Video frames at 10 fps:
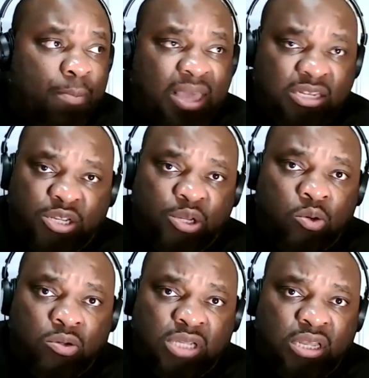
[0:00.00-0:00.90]
And
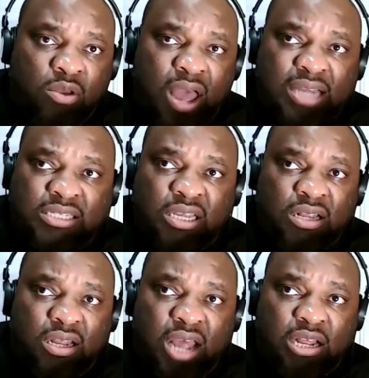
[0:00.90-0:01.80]
that's what
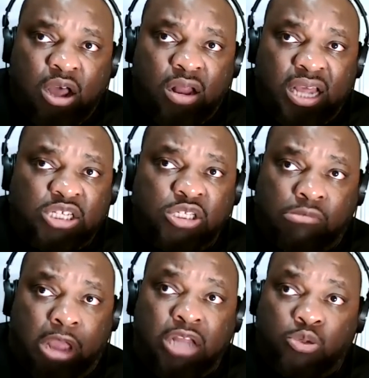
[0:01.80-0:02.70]
makes the news. And you
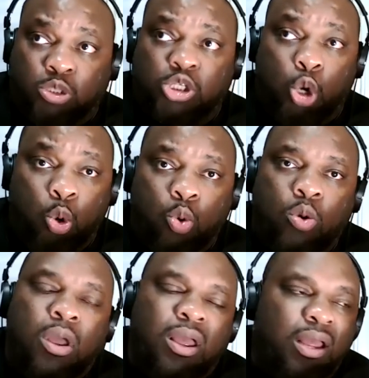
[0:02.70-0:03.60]
guys think
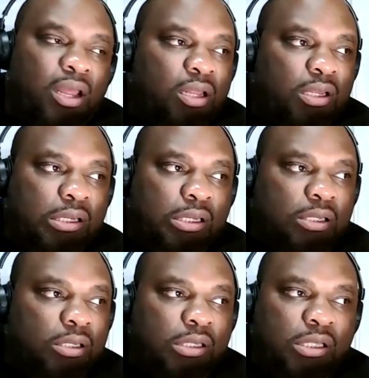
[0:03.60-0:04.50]
that's
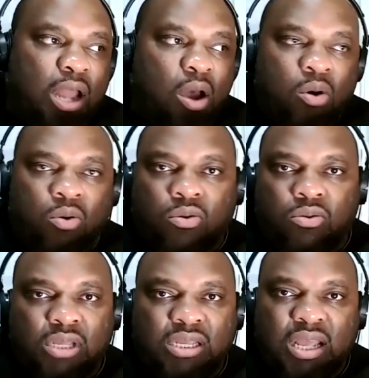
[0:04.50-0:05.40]
what's cool.
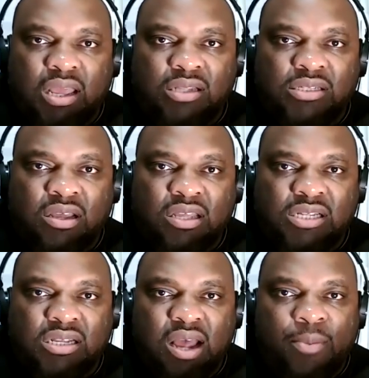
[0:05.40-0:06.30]

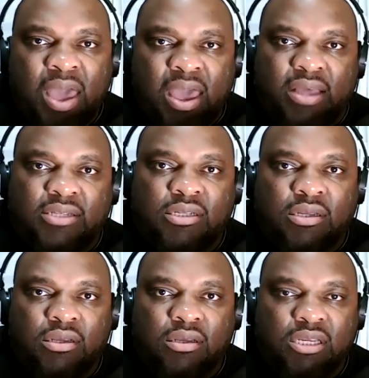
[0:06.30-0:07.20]
No,
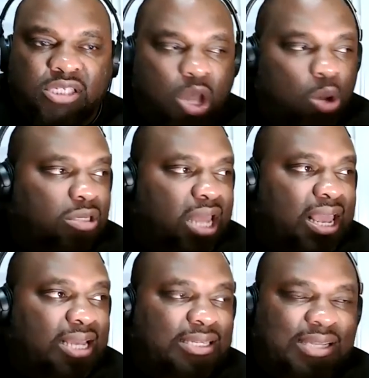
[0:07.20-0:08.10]
he's a
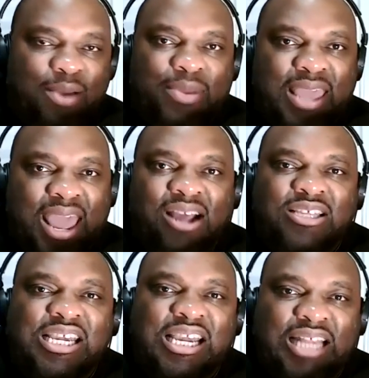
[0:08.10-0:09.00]
dumbass. It
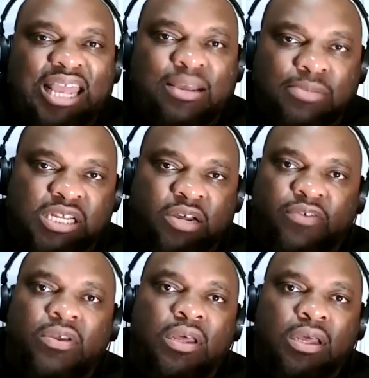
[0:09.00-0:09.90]
shows that he's a dumb.
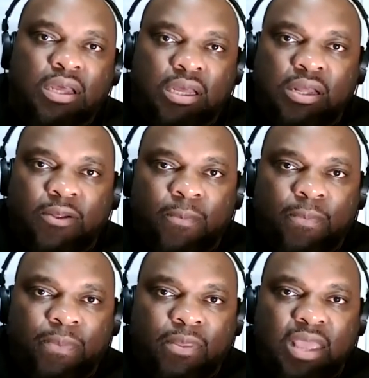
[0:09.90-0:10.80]
He can't articulate
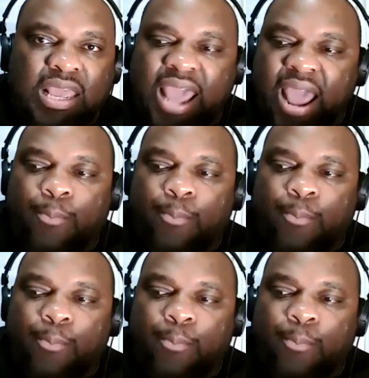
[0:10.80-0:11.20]
himself.